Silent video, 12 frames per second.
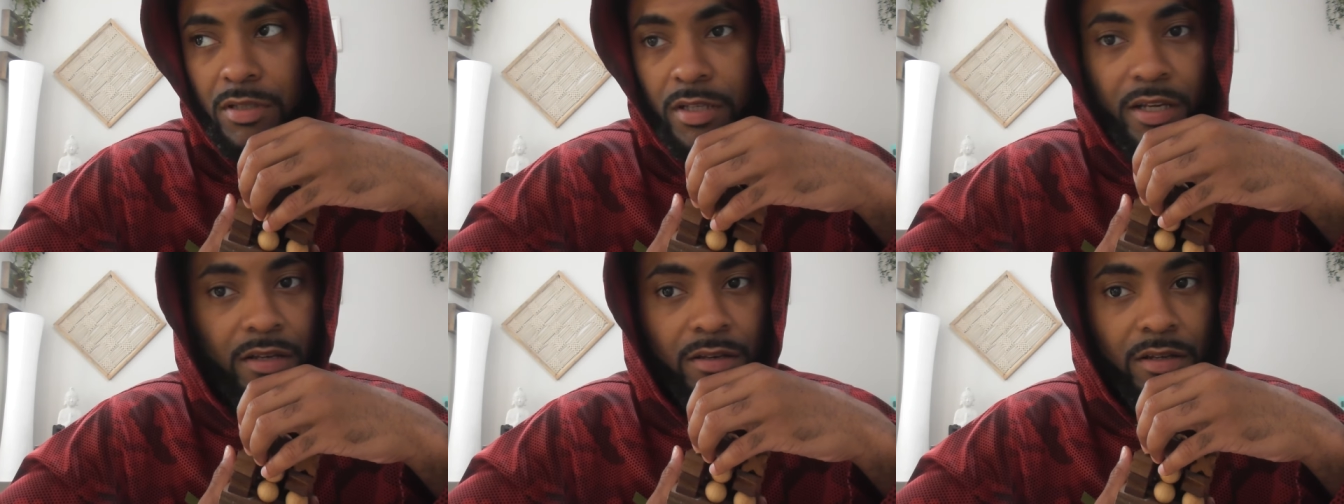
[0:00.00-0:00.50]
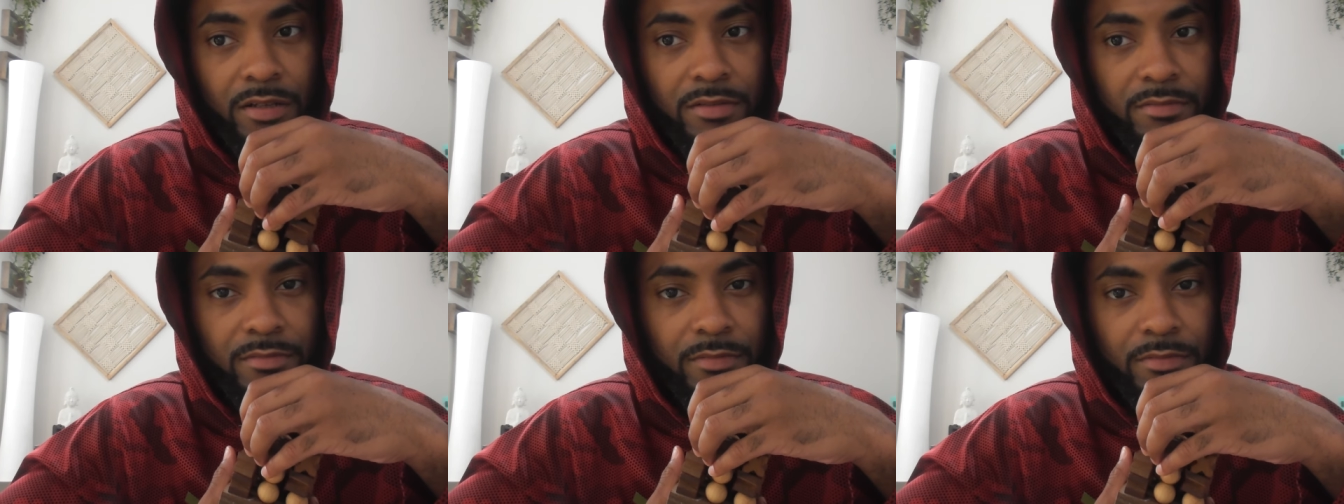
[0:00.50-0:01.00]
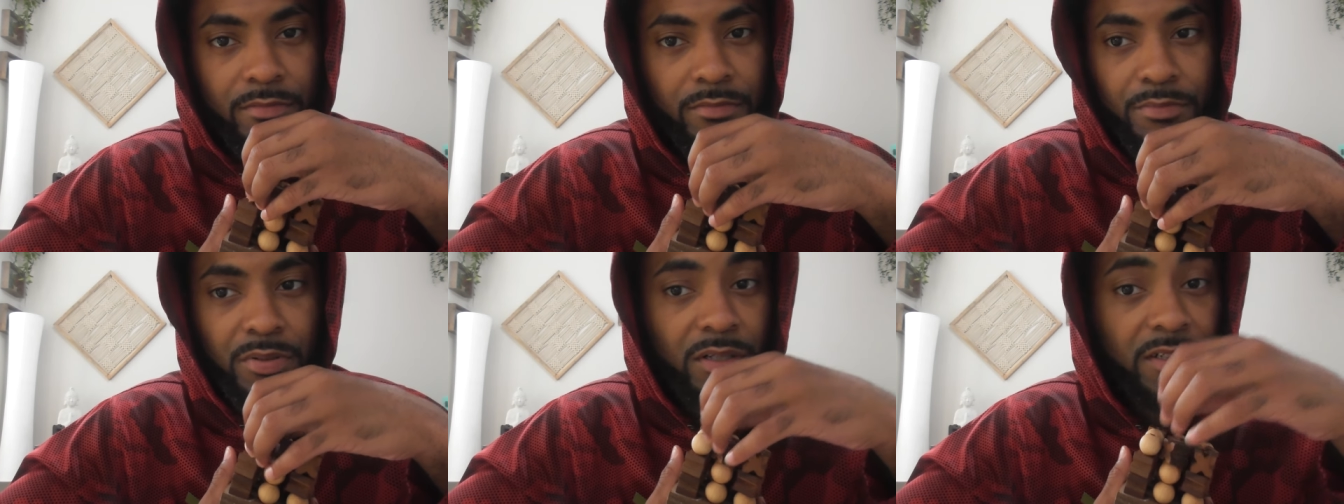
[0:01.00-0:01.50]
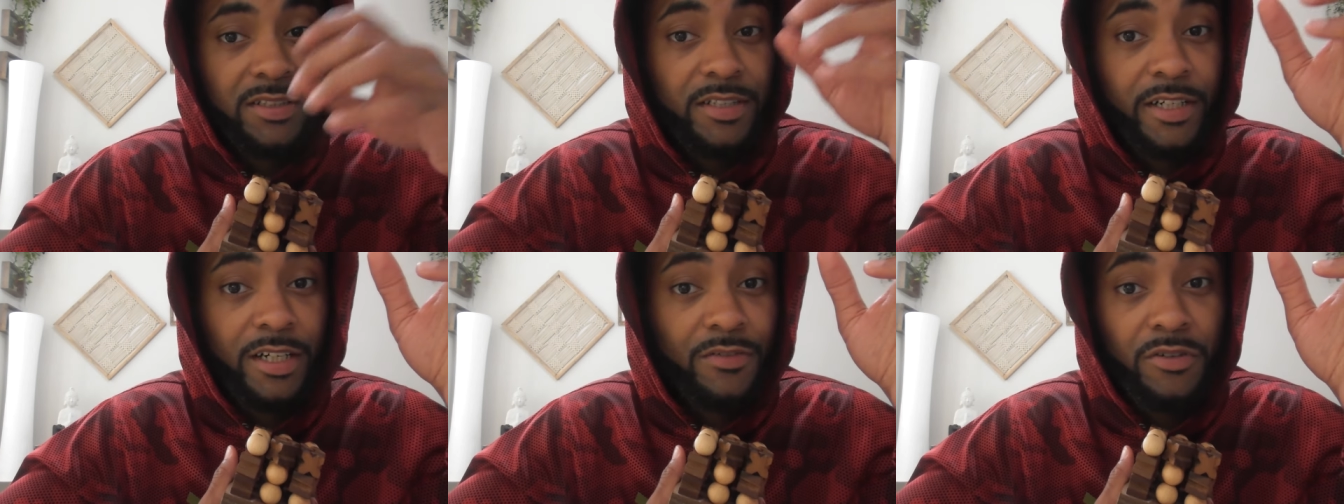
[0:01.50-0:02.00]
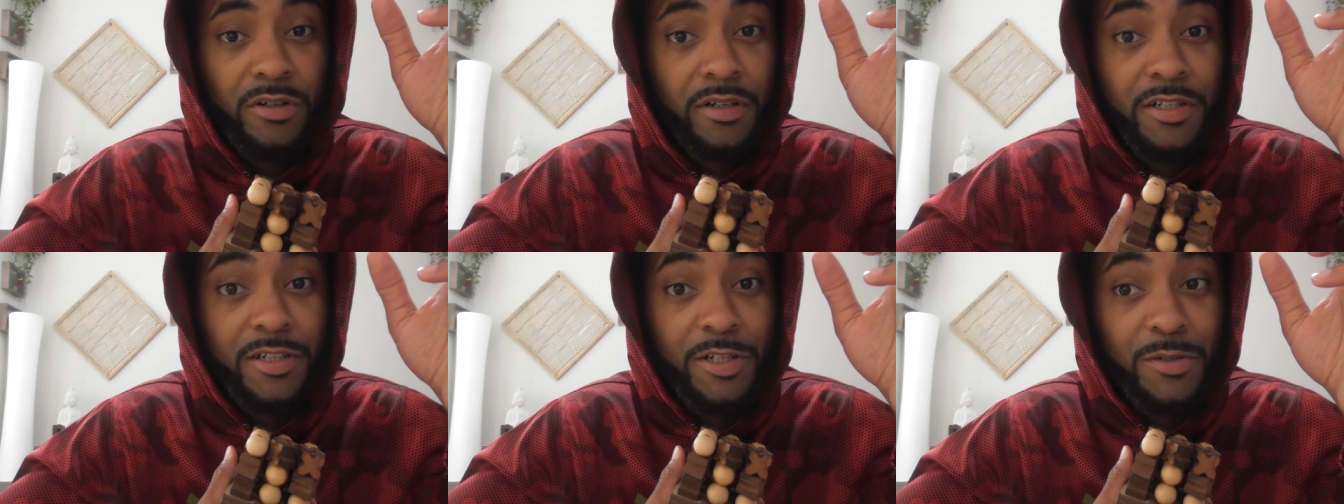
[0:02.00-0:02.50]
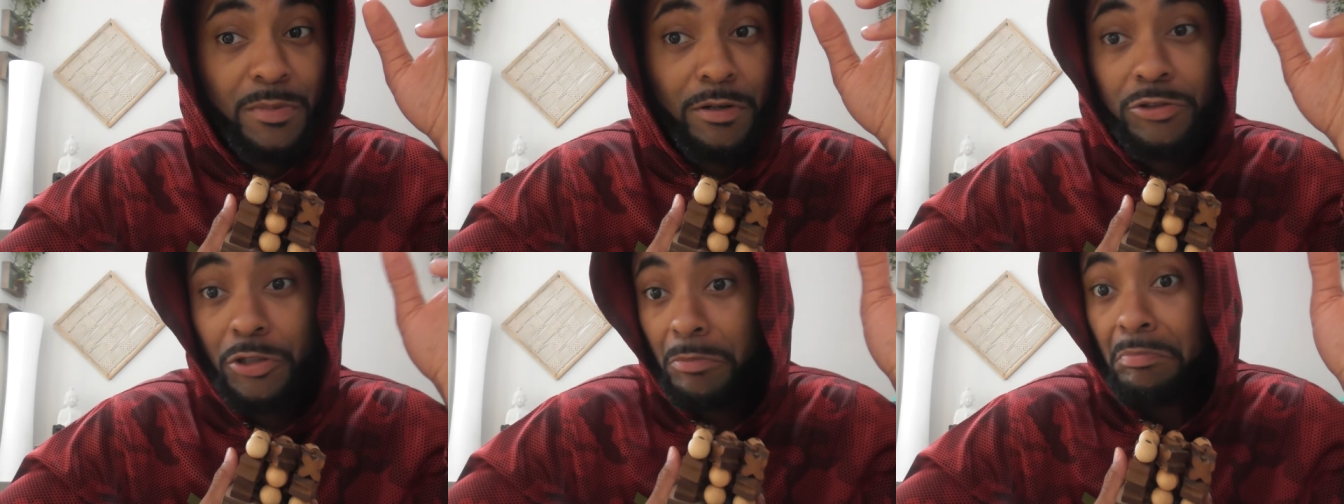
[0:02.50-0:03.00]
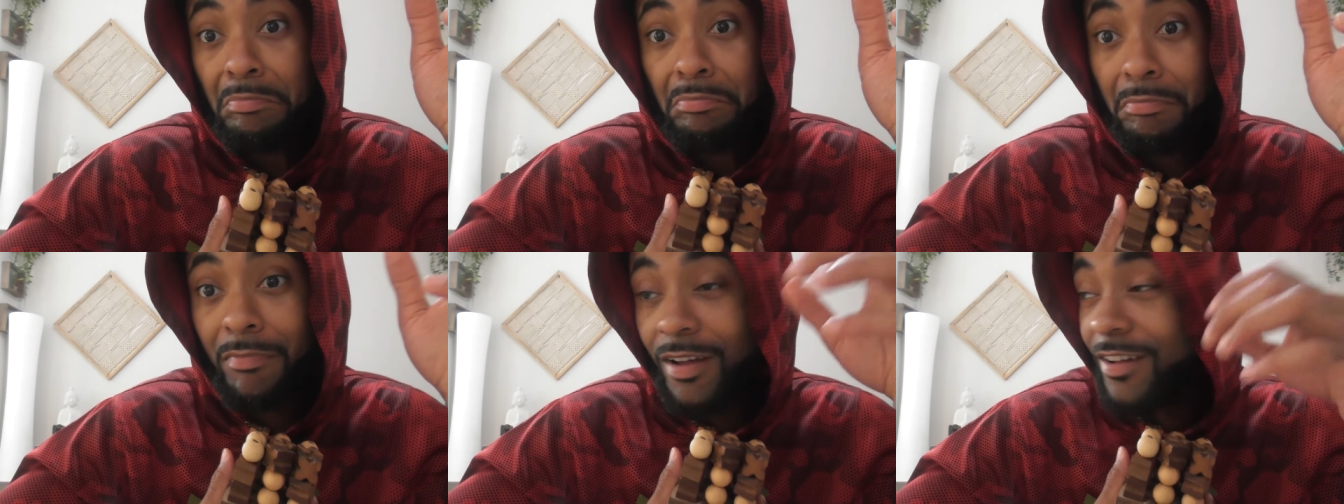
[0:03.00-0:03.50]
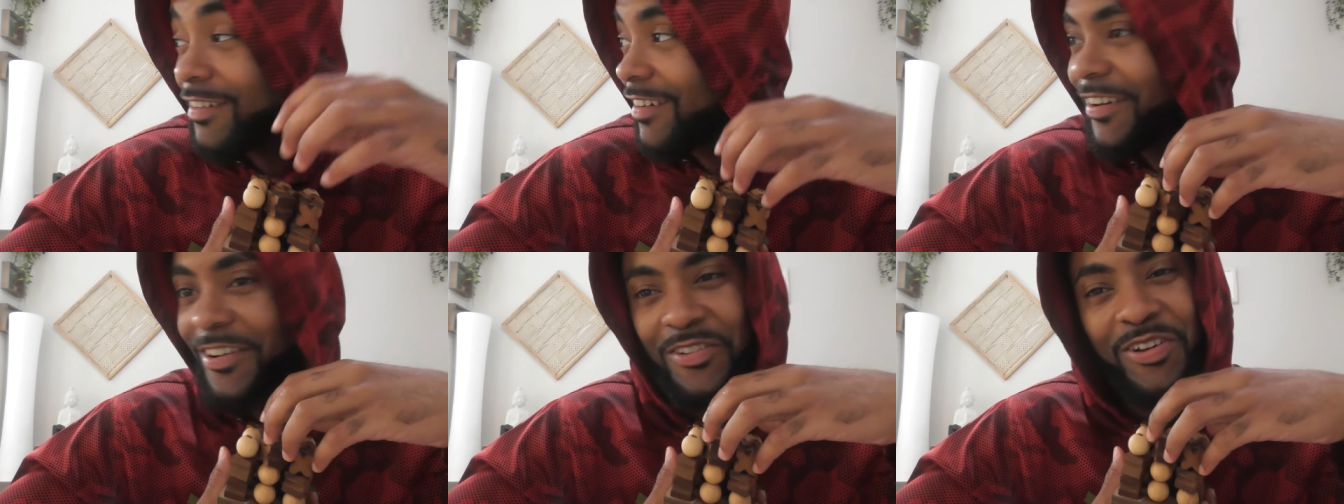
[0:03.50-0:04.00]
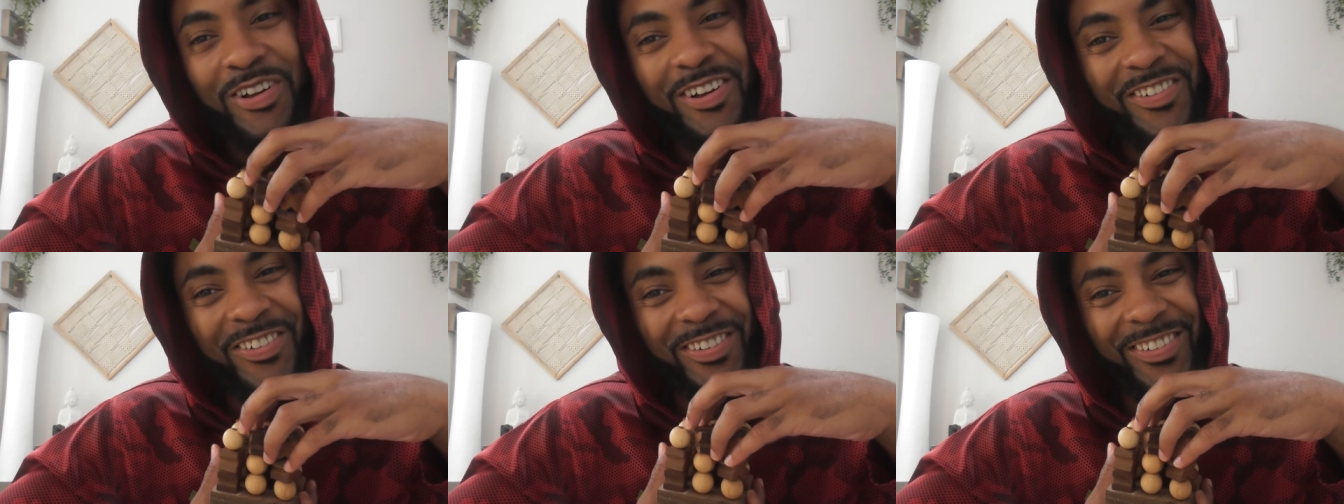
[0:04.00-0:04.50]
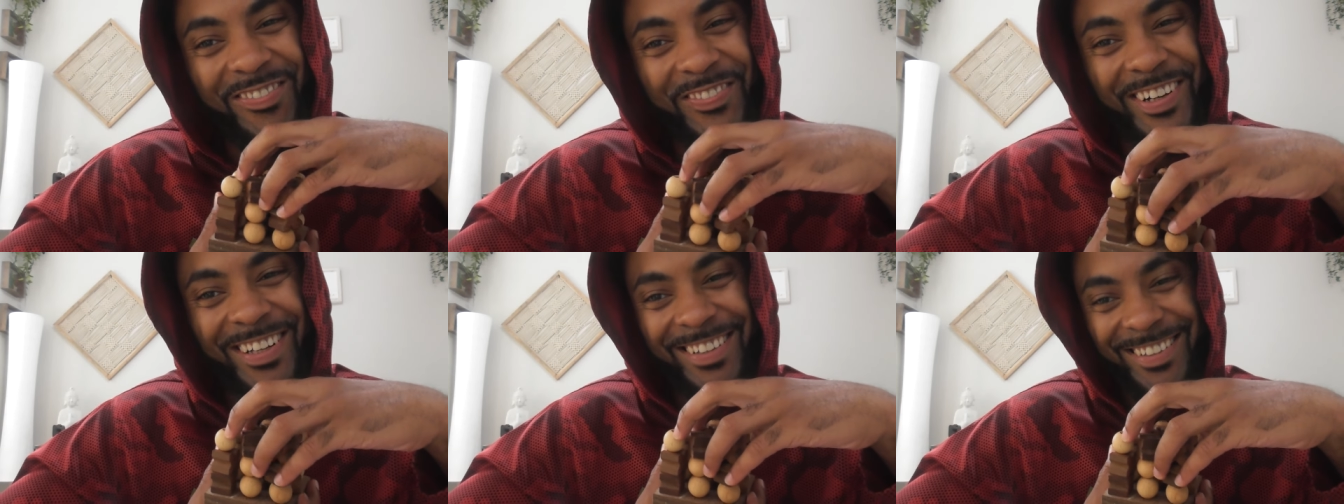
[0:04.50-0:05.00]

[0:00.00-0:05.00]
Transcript: getting a police ticket for indecent exposure. I don't know. But